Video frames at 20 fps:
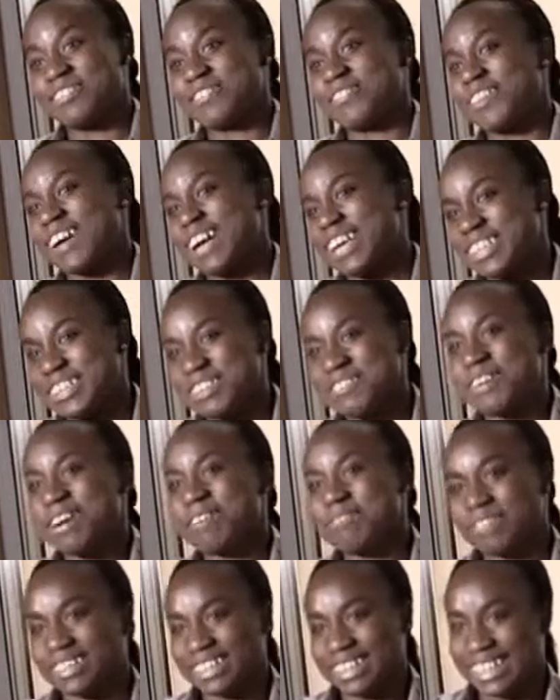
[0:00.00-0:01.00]
thought I knew
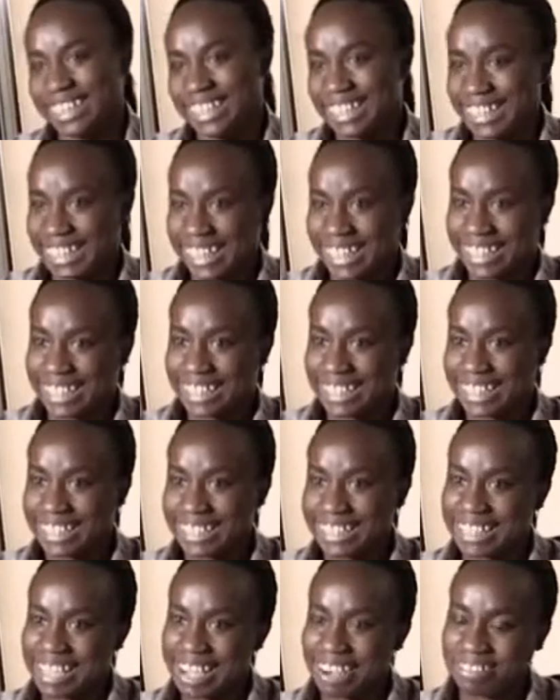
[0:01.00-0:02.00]
everything then
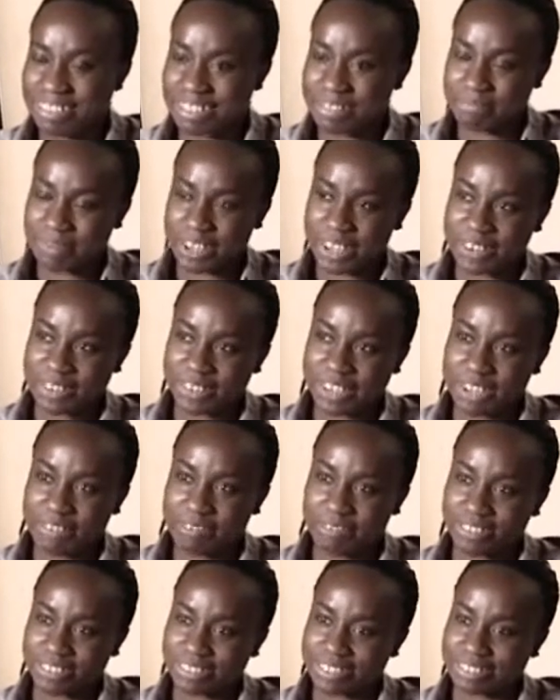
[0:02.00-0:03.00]
after my
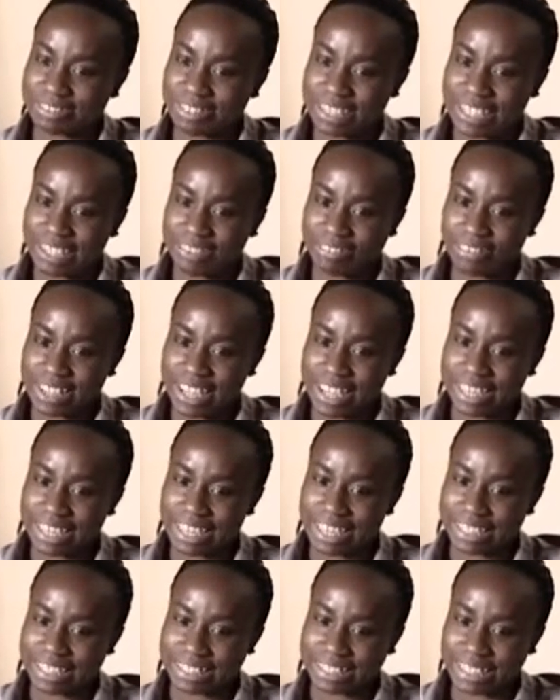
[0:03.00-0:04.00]
ALevels
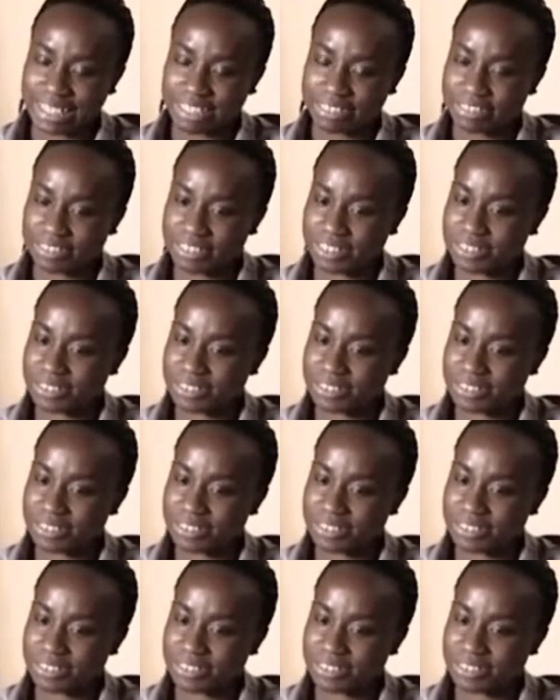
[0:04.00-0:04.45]
at secondary